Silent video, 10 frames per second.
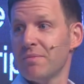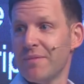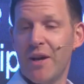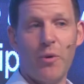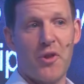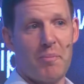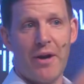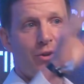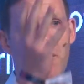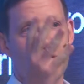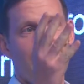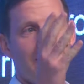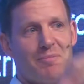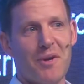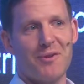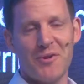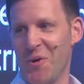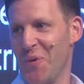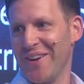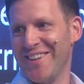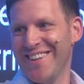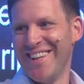I know what their bedroom looks like, but I don't know what,